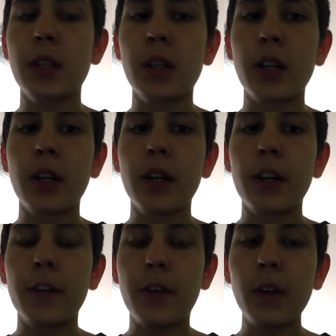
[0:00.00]

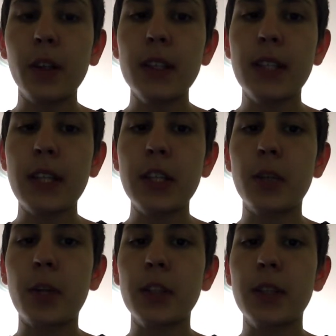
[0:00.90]
Fertilization marks the
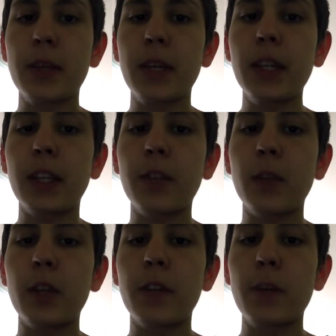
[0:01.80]
beginning of one of the
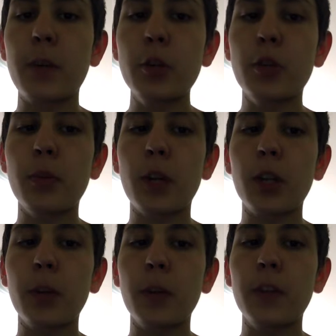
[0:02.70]
most remarkable
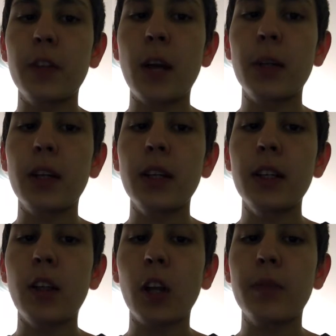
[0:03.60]
phenomena in all of
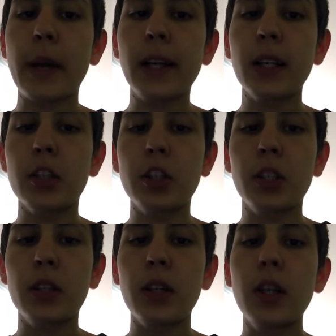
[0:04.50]
biology,
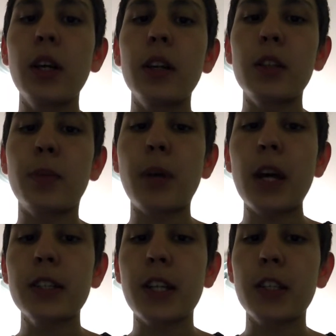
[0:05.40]
the process
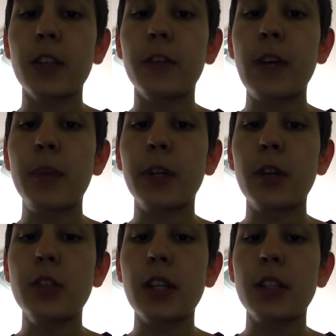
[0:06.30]
of
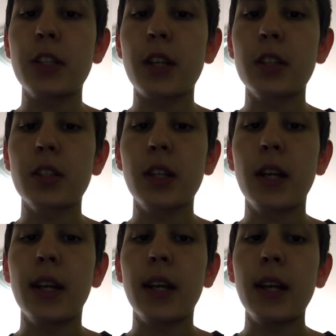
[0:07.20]
embryogenesis, in
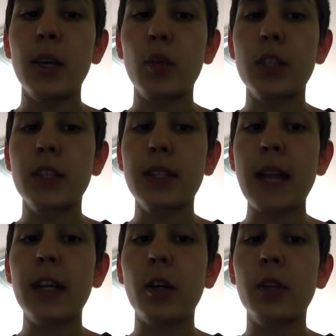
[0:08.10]
which the zygote
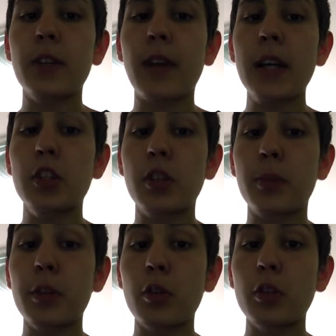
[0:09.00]
divides to produce
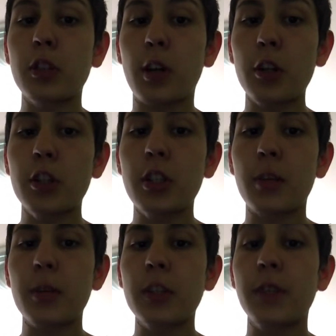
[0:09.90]
large numbers of
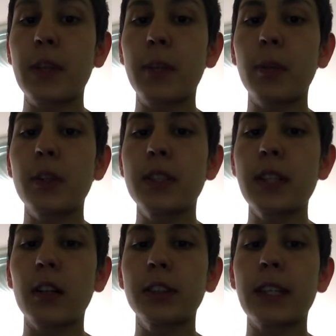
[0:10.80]
diploid cells that
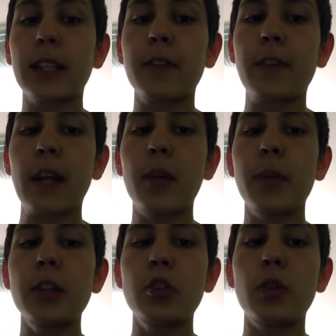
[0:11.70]
develop into a
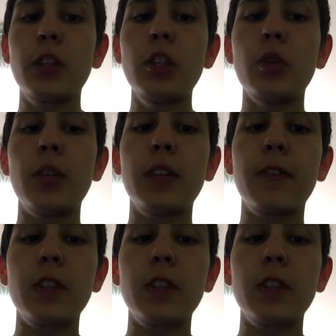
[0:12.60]
new individual.